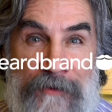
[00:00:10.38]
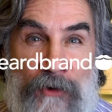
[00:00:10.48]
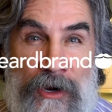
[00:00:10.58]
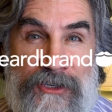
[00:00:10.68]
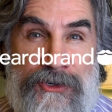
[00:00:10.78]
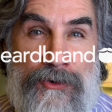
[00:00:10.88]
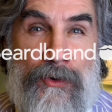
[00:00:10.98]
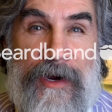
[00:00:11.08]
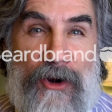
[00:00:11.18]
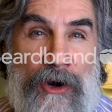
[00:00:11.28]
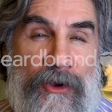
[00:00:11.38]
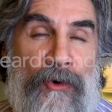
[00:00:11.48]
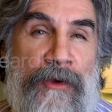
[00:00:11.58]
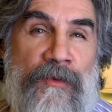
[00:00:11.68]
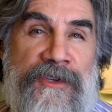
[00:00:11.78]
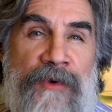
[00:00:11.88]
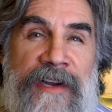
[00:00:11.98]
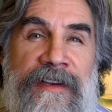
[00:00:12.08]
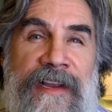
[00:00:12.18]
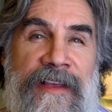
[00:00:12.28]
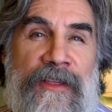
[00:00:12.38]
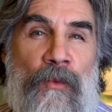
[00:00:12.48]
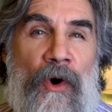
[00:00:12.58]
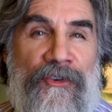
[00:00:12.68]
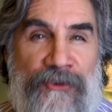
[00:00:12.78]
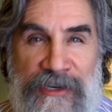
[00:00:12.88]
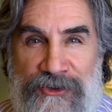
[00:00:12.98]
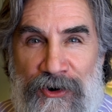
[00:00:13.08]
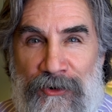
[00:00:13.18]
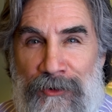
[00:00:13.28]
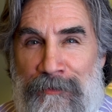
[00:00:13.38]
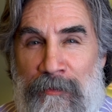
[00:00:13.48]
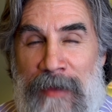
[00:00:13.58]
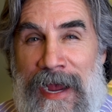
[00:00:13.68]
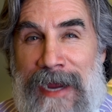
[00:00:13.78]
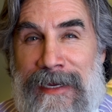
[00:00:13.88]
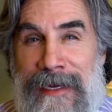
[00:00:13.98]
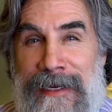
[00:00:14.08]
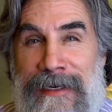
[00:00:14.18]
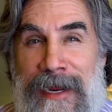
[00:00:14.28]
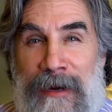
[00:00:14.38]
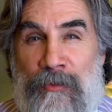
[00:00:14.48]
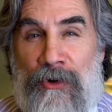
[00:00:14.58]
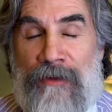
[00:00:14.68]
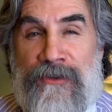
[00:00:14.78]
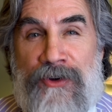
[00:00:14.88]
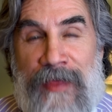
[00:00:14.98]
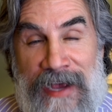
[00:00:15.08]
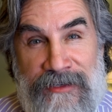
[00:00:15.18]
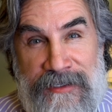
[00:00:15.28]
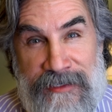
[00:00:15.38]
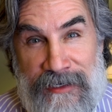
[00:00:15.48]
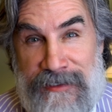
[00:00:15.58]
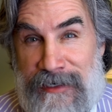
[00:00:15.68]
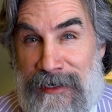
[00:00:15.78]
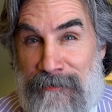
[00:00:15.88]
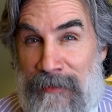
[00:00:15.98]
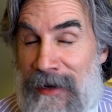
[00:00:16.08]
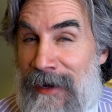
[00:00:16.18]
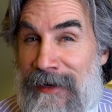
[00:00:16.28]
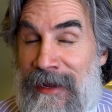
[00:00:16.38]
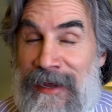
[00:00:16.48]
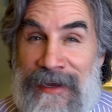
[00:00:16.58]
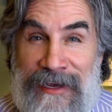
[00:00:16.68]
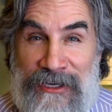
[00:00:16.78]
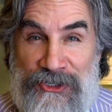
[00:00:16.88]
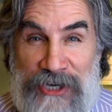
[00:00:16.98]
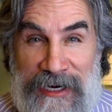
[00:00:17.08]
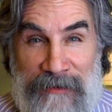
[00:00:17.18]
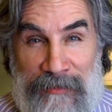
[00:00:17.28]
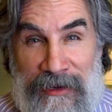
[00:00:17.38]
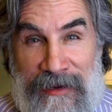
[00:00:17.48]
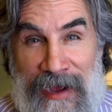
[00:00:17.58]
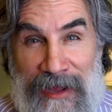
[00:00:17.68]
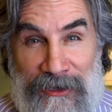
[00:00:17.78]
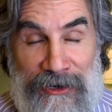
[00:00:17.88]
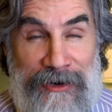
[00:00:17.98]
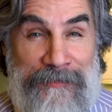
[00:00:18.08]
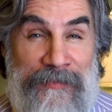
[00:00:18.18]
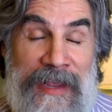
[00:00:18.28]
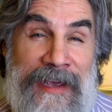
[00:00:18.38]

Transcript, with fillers: referring to an article that was written in the Wall Street Journal back in April of 2016 by Jacob Gallagher.